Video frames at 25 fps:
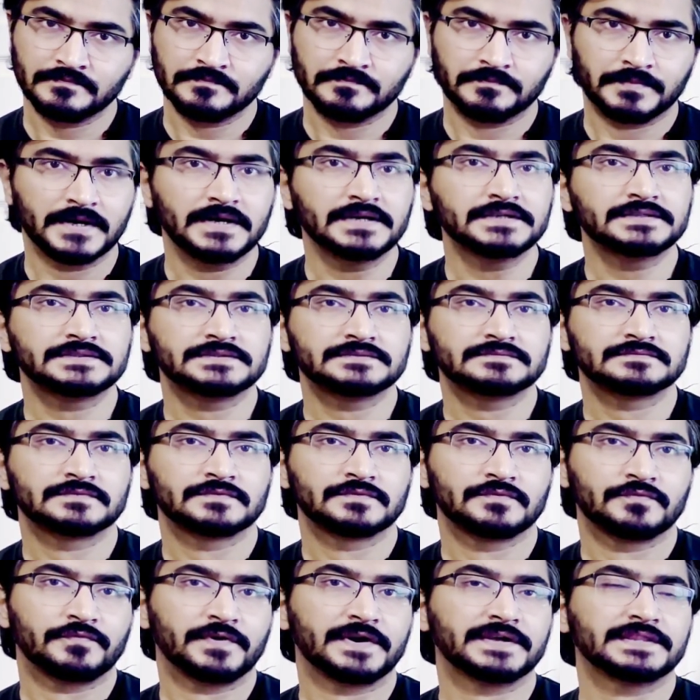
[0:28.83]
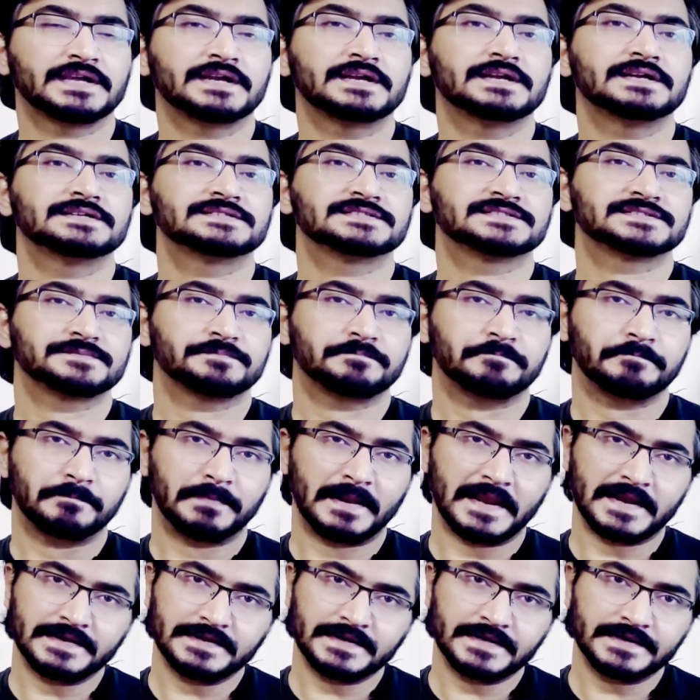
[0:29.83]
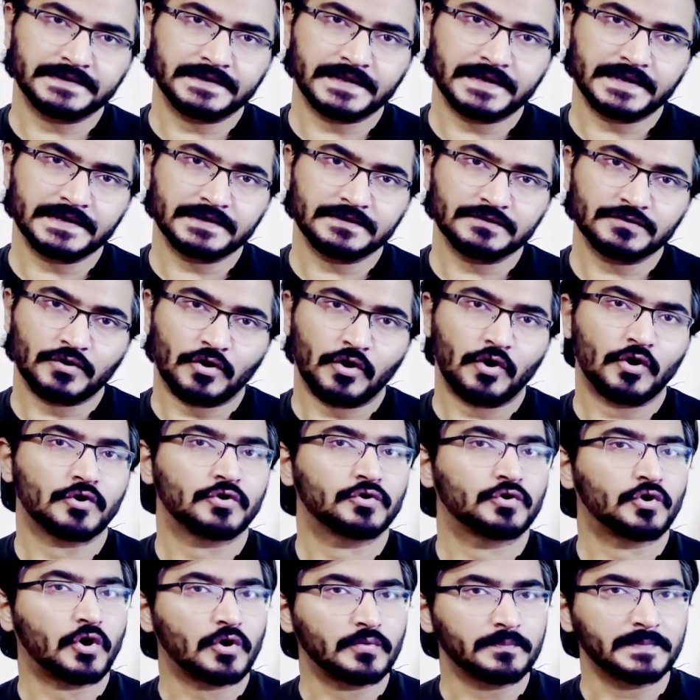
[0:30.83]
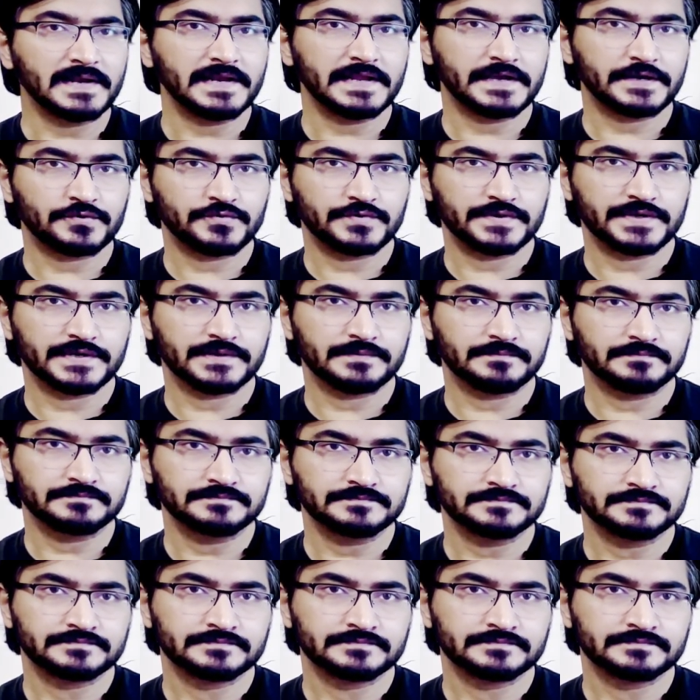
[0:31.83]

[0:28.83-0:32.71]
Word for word: But whether it's planted tank or normal aquarium,